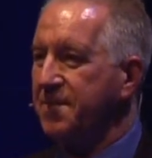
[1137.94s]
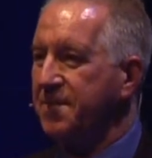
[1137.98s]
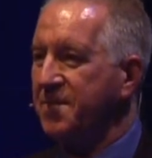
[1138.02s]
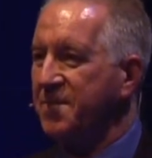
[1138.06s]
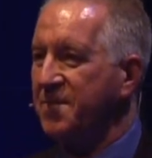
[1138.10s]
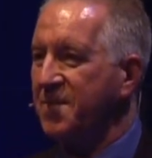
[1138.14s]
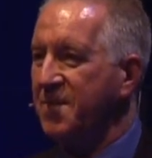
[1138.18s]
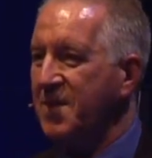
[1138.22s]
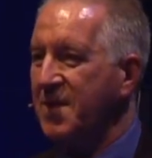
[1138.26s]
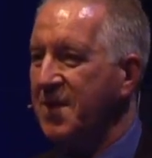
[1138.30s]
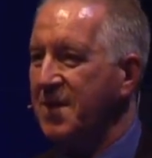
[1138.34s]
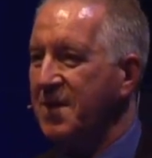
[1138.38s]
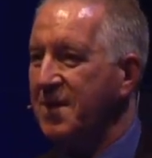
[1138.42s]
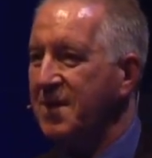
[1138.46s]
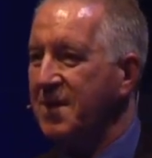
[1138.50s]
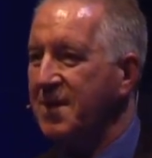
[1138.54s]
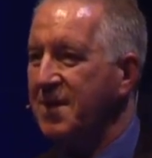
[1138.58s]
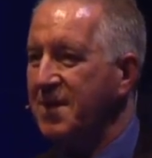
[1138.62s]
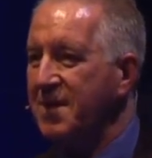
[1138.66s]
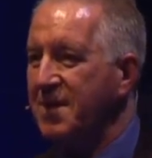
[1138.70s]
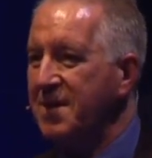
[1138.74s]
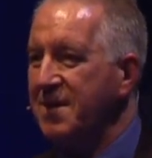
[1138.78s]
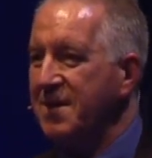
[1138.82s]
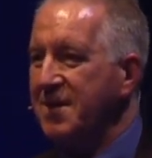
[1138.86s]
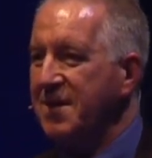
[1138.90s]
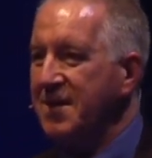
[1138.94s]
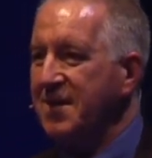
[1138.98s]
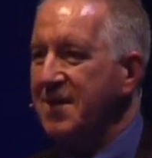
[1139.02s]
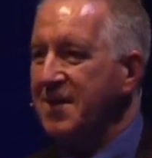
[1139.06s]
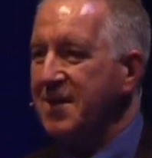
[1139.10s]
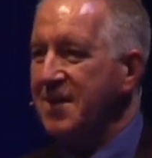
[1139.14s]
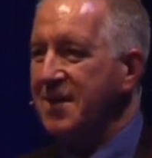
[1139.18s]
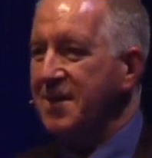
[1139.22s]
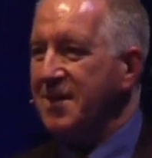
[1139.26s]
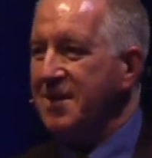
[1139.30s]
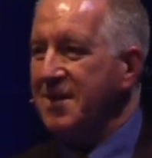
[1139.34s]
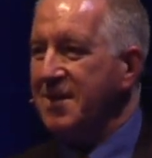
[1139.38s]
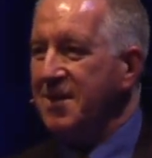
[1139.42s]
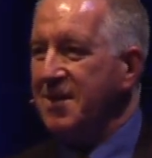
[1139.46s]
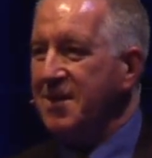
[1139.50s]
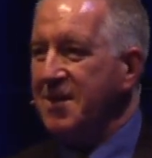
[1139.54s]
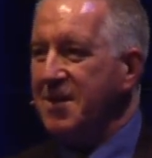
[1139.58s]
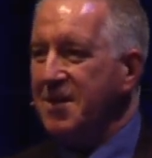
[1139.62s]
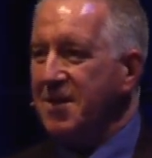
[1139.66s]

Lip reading: [no speech]